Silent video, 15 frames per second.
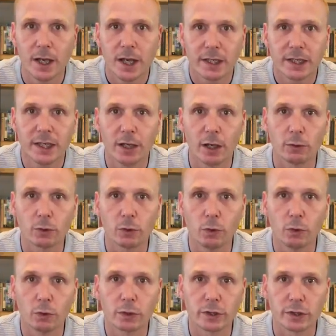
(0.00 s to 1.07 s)
Keogh
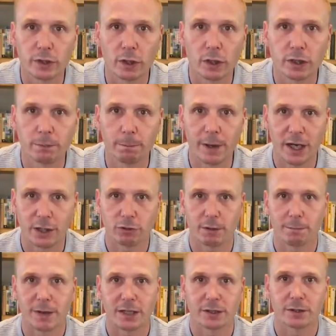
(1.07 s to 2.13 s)
called to Sergeant Patrick
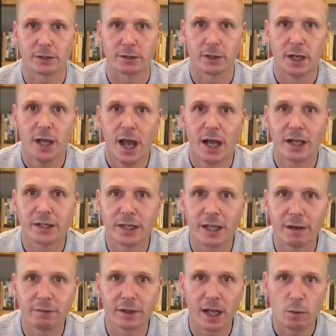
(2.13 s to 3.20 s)
Masterson, and
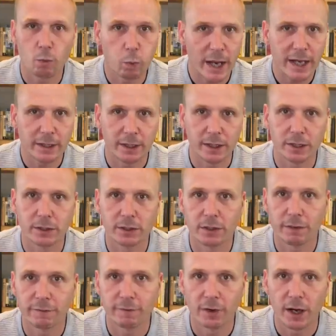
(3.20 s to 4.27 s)
together they waded into
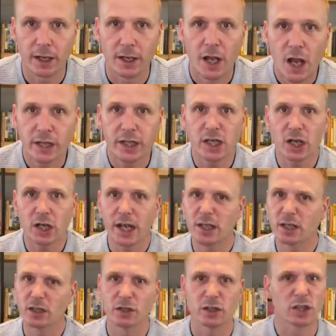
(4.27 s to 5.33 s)
the fray, the young
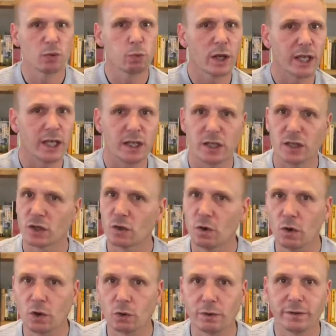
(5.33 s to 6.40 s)
ensign swinging his
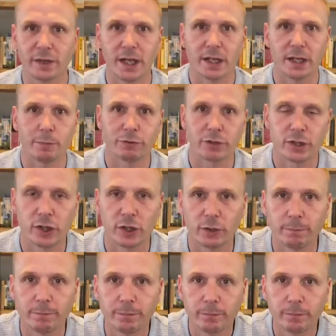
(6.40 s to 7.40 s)
sword with deadly precision.